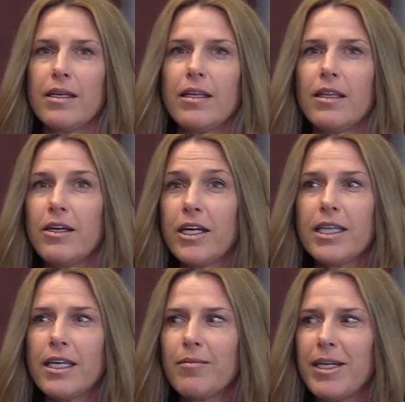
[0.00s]
The
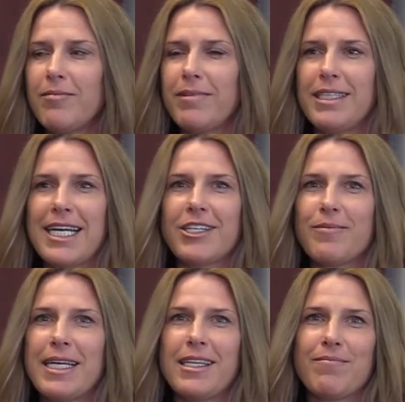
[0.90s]
great thing about
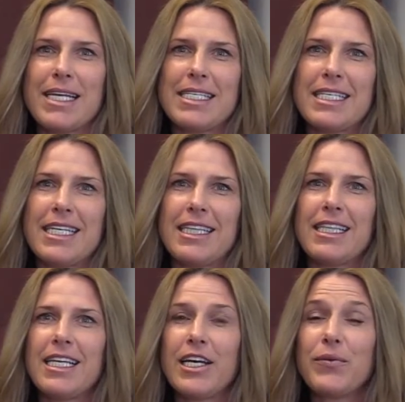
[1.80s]
naturopathic medicine, and the
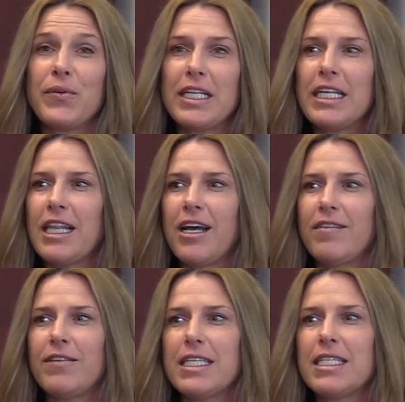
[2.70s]
thing I really
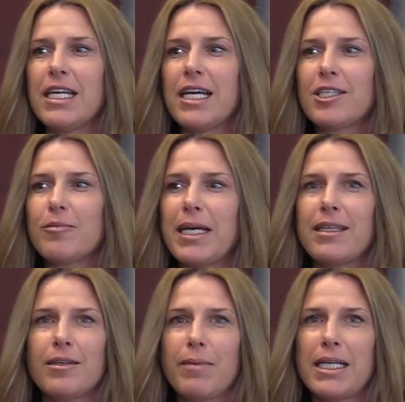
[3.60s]
love, is that
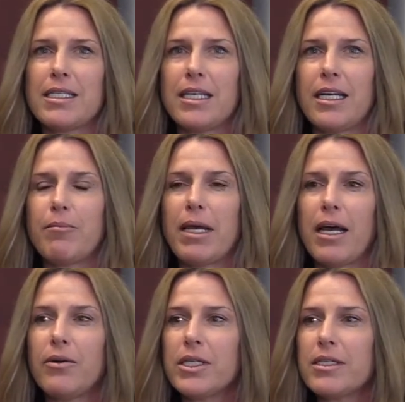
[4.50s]
naturopathic medicine
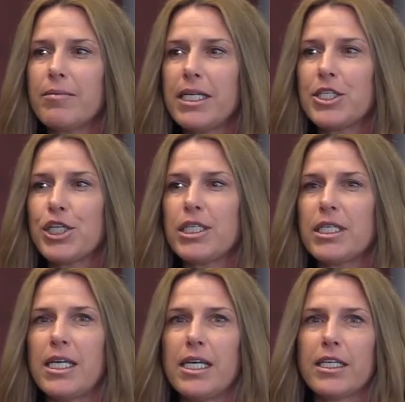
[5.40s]
empowers the patient to
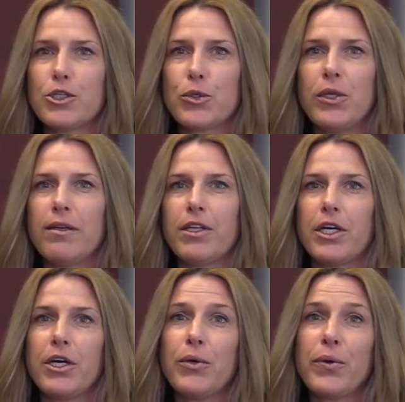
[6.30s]
take control of
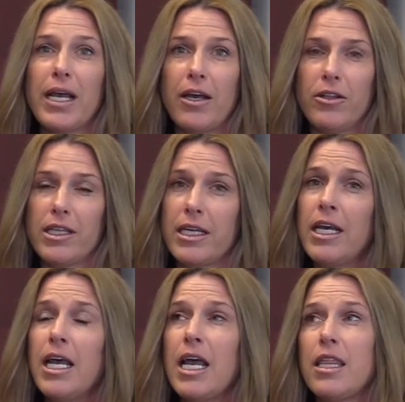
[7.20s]
their own health
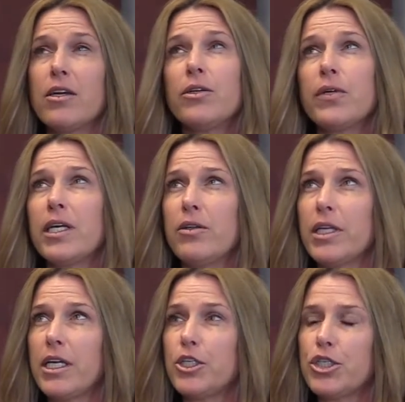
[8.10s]
and their own
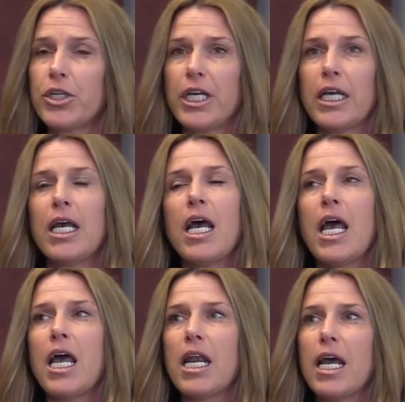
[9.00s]
healthcare journey,
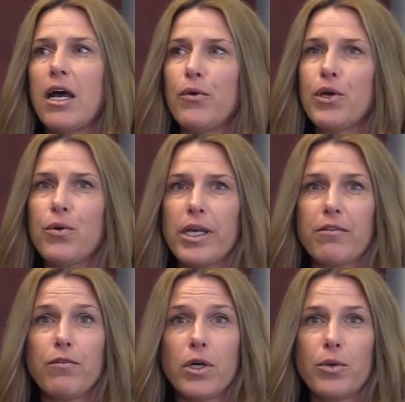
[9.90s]
and how going
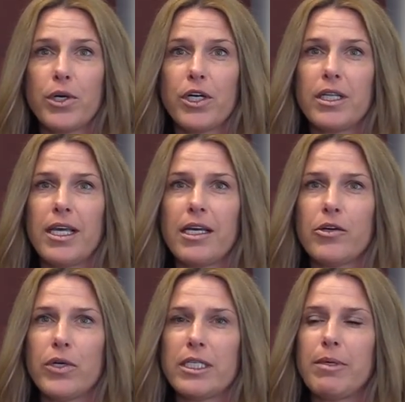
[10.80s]
forward they are
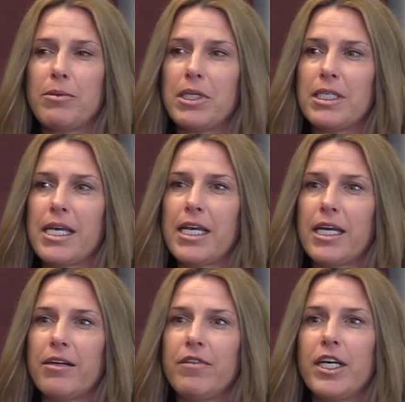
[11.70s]
going to be able to take
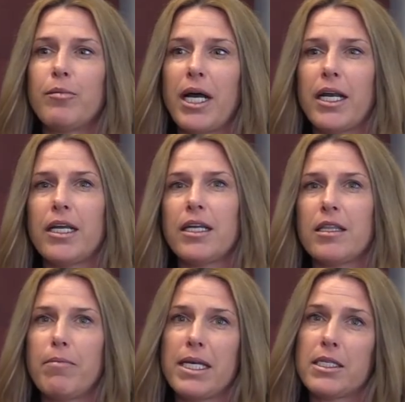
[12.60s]
care of their body in
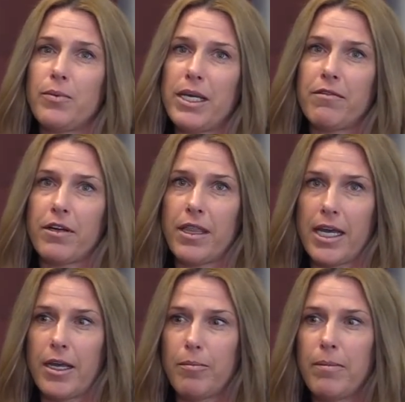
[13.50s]
the best way for
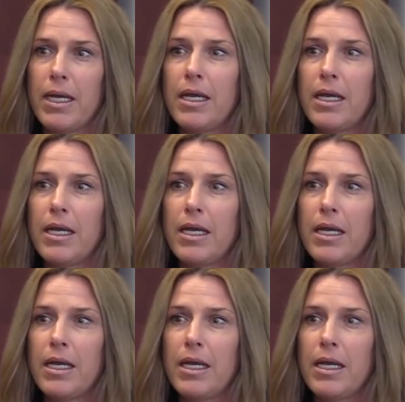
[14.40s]
them.